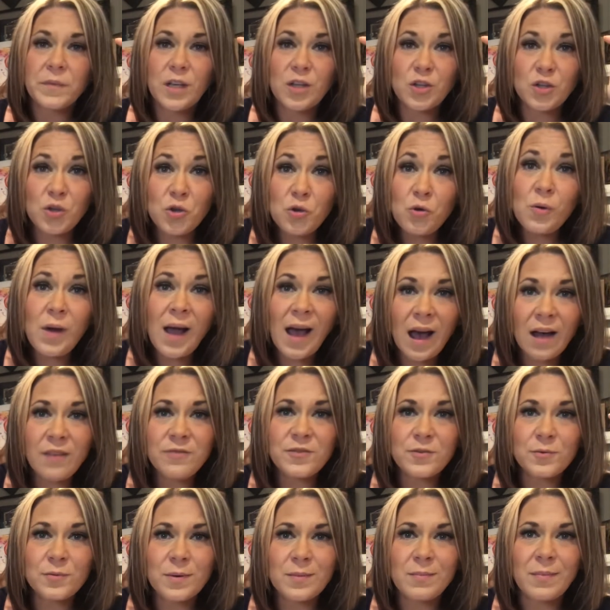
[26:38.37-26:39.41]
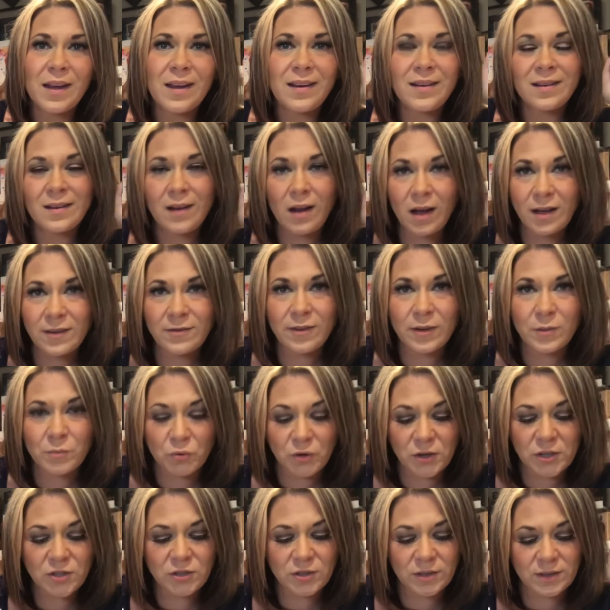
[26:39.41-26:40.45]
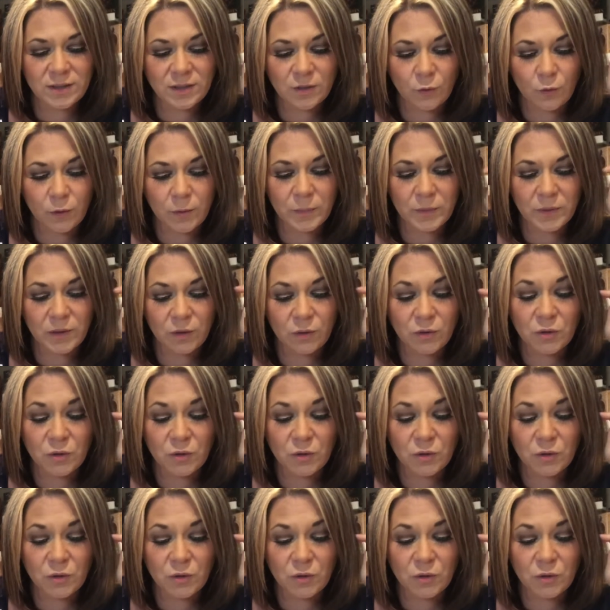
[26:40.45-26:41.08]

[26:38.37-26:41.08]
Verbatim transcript: You have to remain in high vibration, Scorpio.